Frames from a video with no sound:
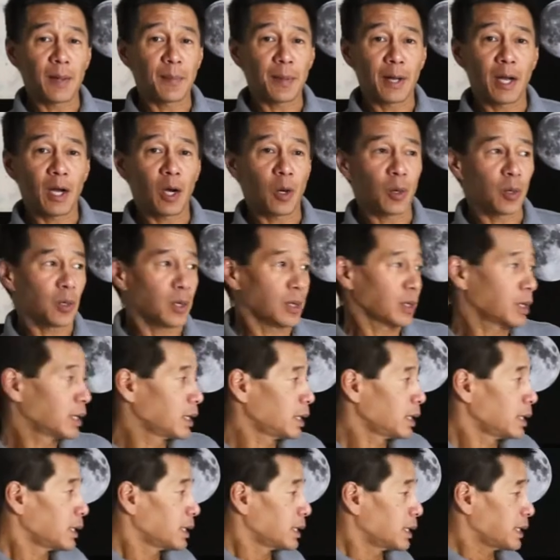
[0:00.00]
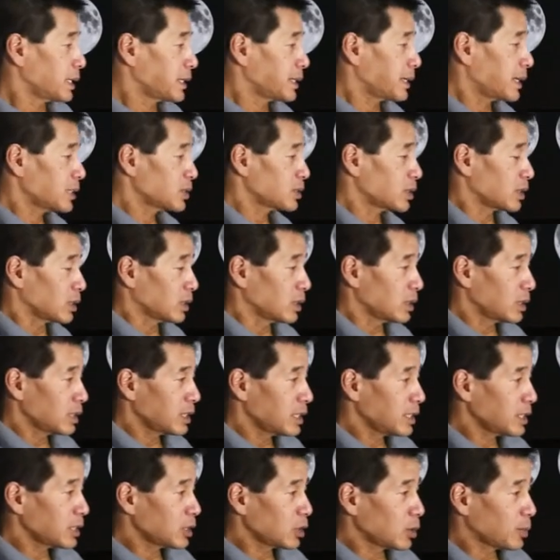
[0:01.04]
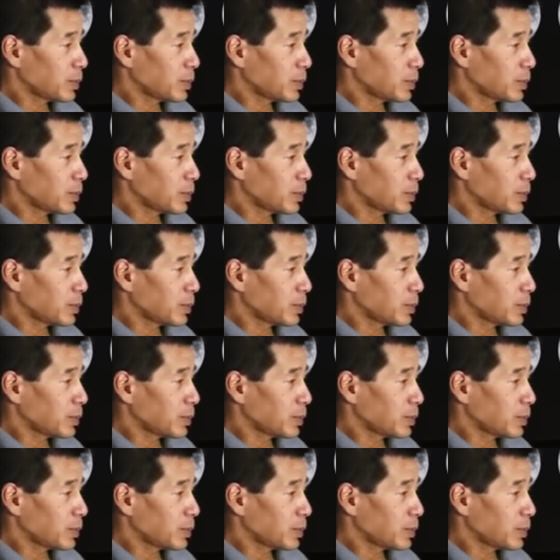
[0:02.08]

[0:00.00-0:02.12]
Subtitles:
power, it gets a little